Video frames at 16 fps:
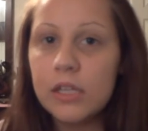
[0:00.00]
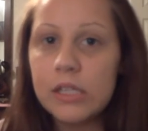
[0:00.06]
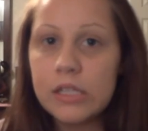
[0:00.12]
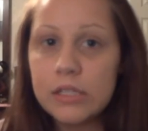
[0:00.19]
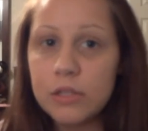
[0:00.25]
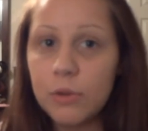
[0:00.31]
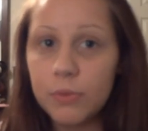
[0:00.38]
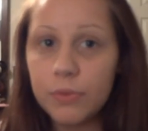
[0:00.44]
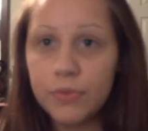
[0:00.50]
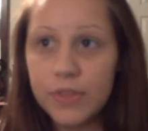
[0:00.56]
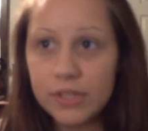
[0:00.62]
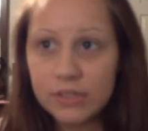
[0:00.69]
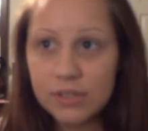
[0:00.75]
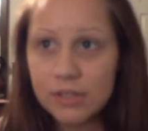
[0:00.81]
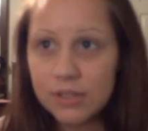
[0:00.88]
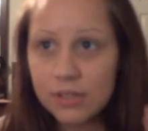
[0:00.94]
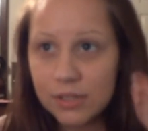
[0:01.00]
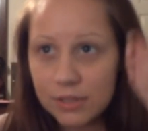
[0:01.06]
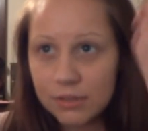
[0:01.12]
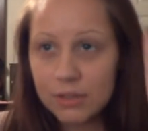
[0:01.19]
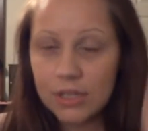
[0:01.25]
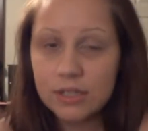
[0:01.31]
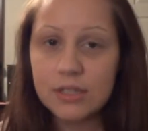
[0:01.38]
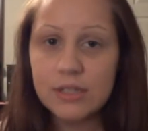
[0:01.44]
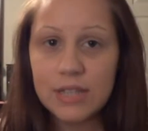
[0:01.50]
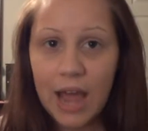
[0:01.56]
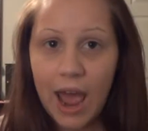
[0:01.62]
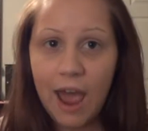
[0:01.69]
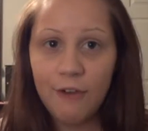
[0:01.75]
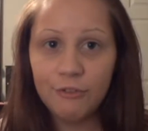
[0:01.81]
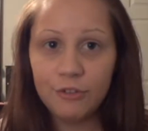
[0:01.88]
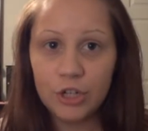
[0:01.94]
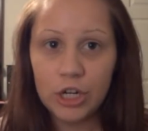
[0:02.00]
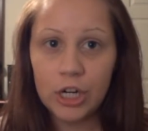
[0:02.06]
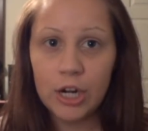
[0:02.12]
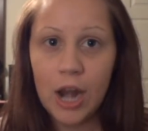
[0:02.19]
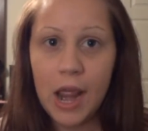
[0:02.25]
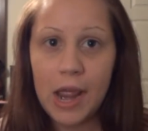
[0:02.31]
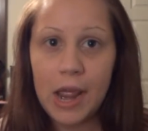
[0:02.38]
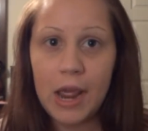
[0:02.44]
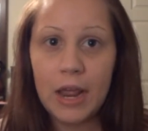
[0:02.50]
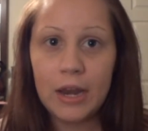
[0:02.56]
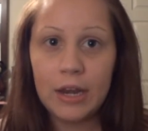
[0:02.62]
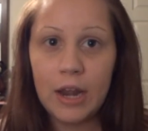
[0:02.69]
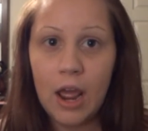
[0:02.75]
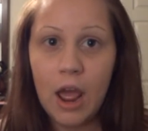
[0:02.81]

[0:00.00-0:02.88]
So this is after, and